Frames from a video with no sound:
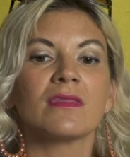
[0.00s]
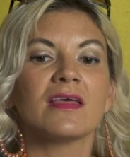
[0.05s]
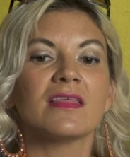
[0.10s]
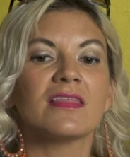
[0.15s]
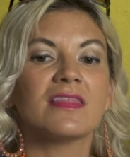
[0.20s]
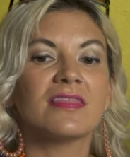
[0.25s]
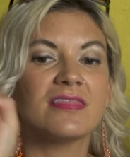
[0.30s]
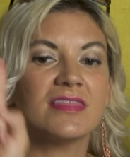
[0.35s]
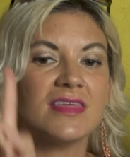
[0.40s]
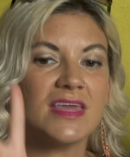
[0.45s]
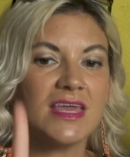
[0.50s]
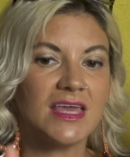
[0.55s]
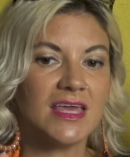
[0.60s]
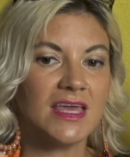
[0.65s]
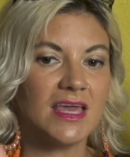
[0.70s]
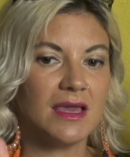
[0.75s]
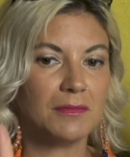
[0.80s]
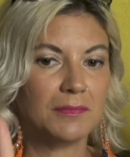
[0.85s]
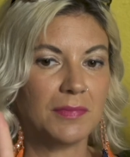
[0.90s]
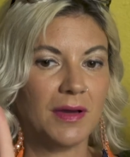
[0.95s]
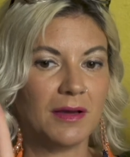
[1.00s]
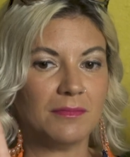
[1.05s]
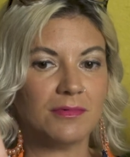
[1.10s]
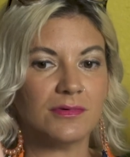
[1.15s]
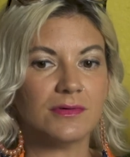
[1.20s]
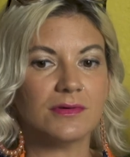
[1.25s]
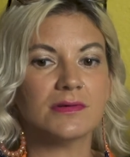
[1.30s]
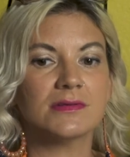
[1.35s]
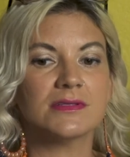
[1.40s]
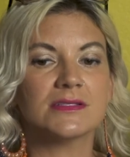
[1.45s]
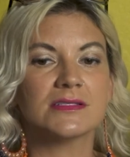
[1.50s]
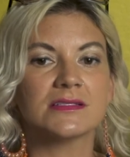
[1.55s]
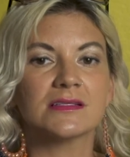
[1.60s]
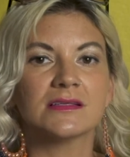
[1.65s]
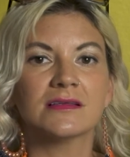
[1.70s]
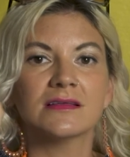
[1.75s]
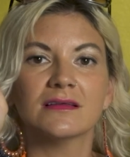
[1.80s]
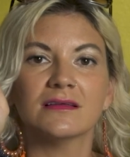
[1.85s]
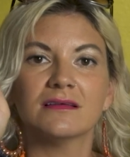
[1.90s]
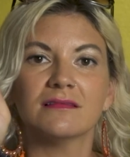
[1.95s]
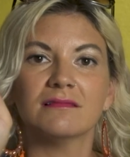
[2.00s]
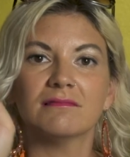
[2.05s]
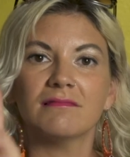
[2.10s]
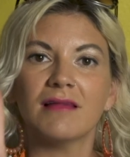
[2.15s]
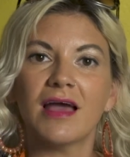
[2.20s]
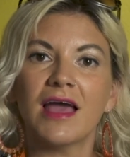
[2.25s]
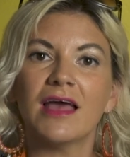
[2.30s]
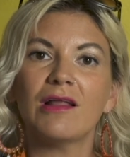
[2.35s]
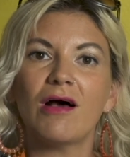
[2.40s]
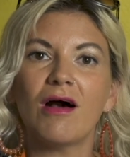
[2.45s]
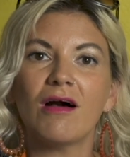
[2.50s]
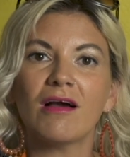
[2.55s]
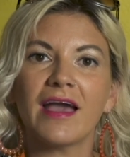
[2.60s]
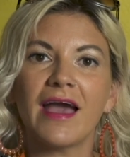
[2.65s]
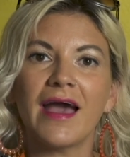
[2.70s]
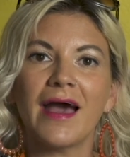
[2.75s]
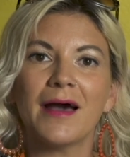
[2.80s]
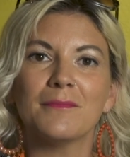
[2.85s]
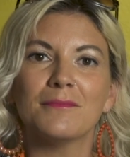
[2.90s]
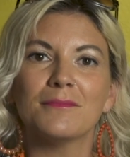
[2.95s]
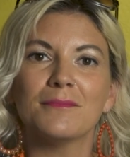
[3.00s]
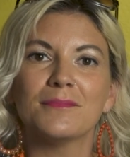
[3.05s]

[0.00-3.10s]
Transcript: thinking bubbles, and all caps.